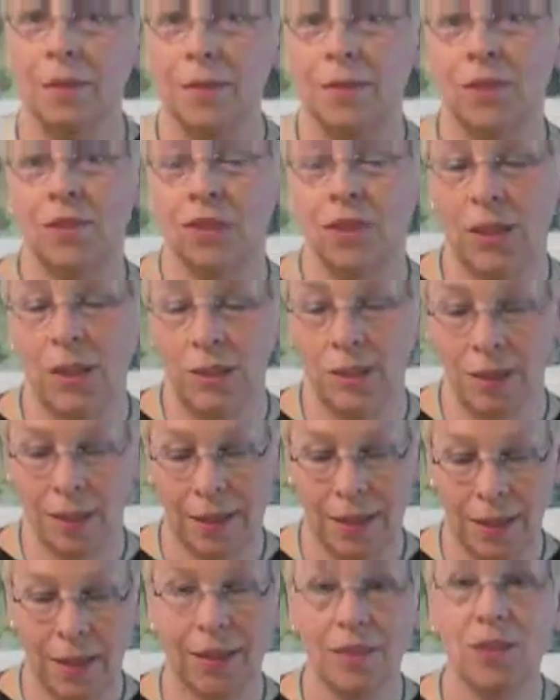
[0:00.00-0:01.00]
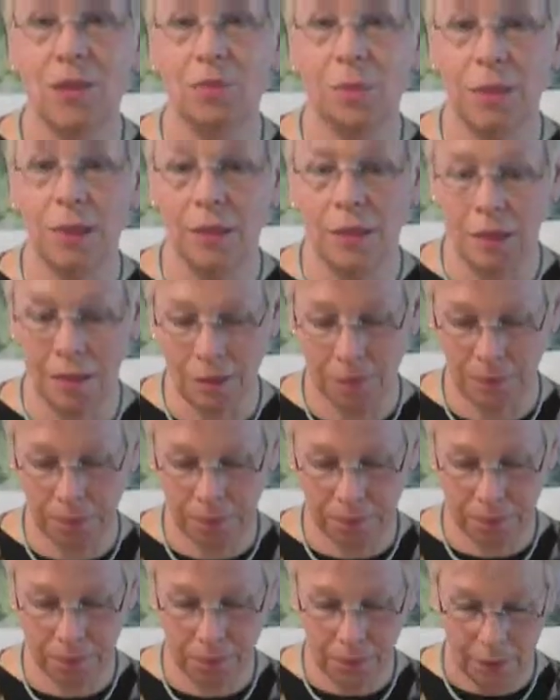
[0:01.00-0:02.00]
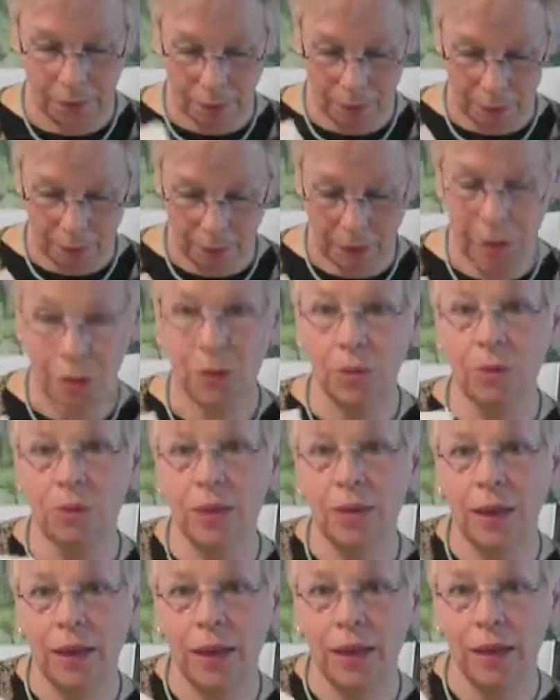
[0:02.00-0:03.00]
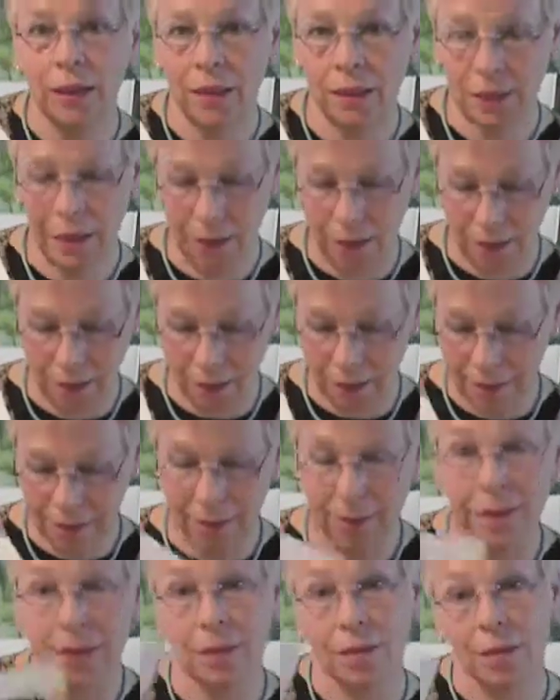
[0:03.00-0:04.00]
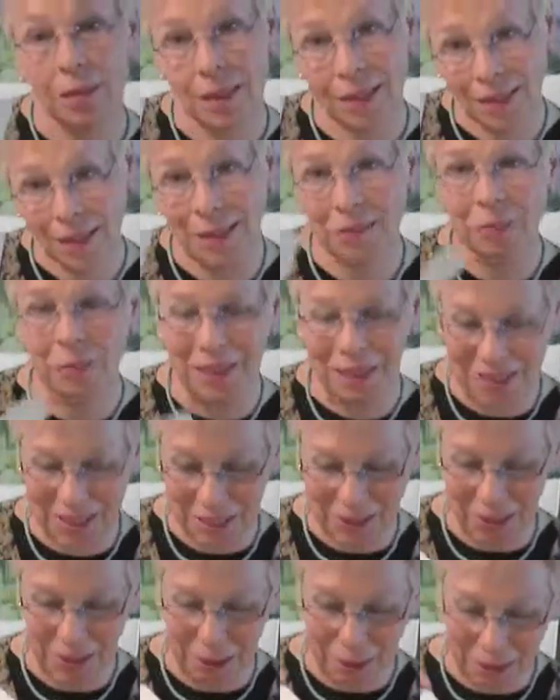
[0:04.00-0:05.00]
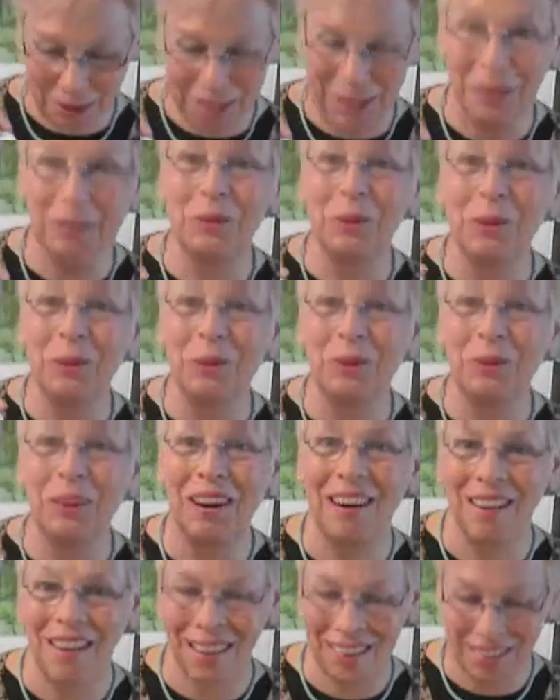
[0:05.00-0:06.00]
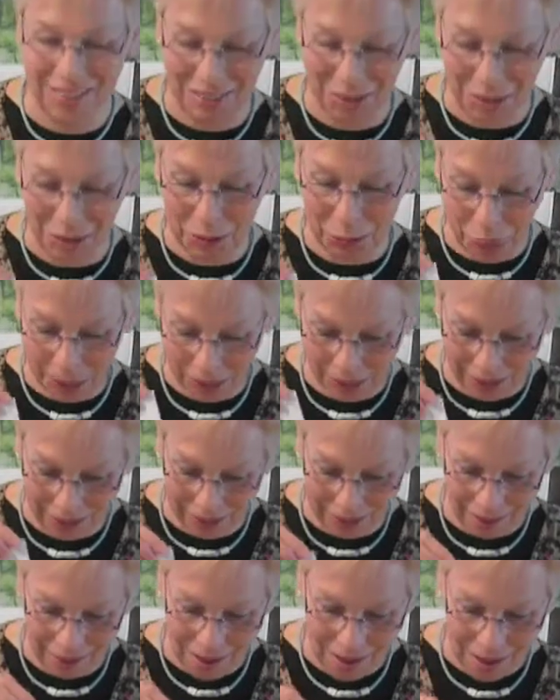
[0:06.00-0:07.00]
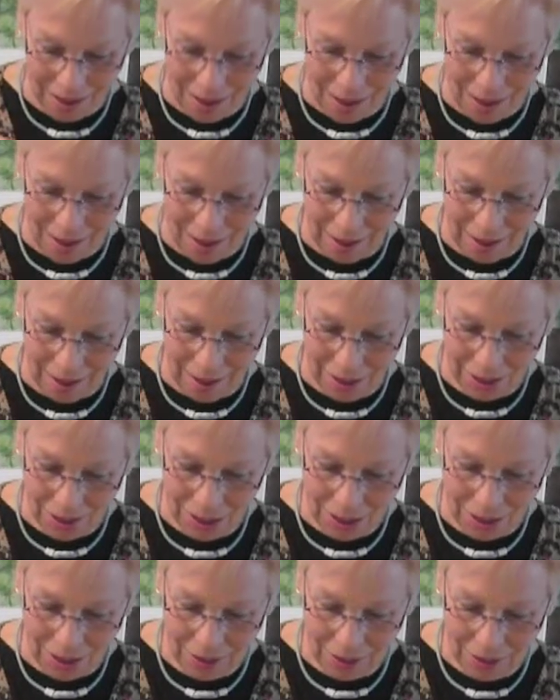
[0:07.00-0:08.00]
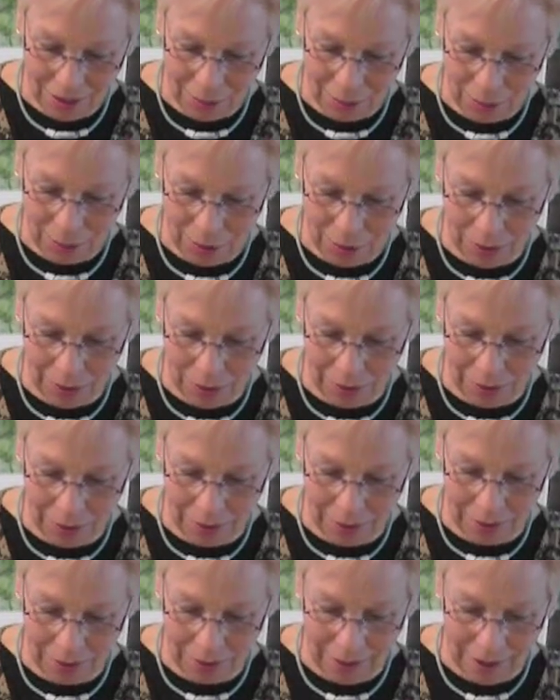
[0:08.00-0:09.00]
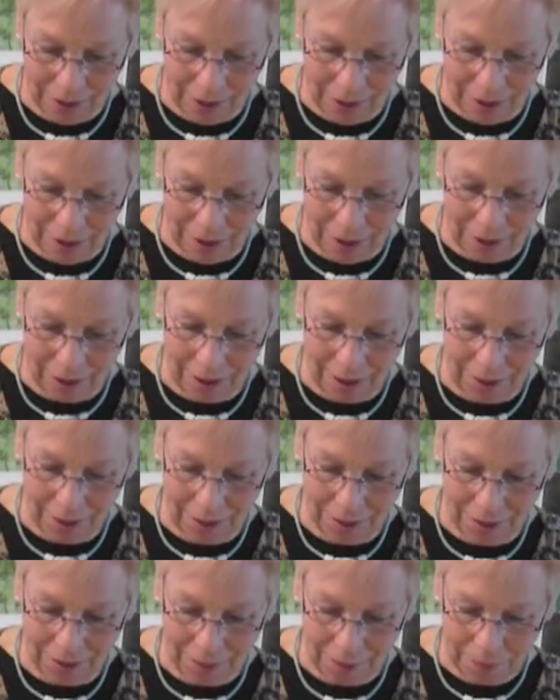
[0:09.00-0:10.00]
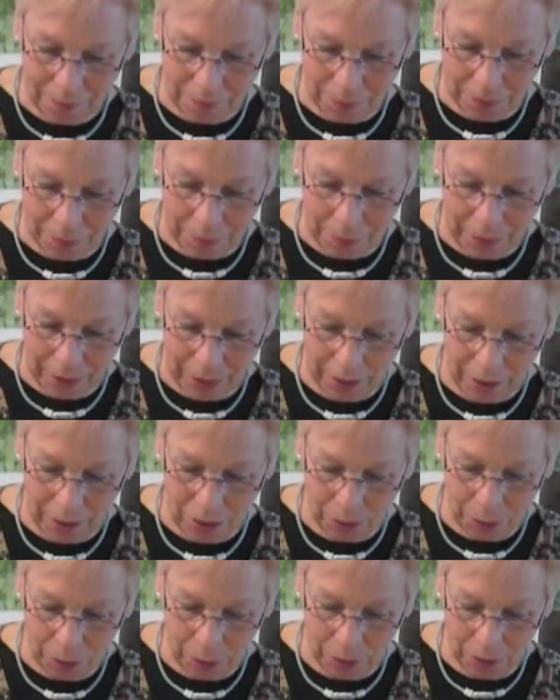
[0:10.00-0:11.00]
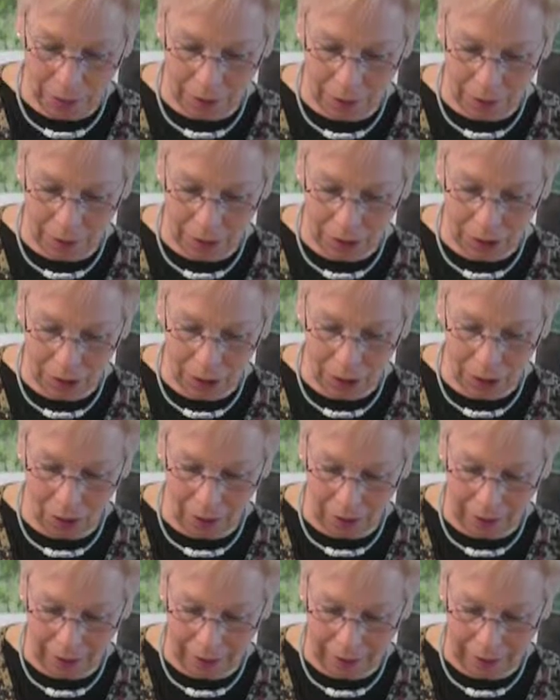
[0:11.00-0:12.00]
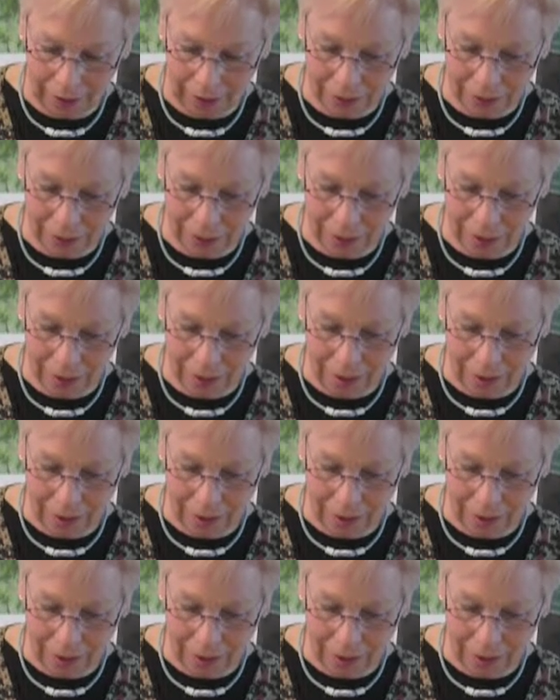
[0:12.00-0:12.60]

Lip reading: This is just a test piece. Then you take the test piece or whatever you are swirling and just immerse it. And the paint will collect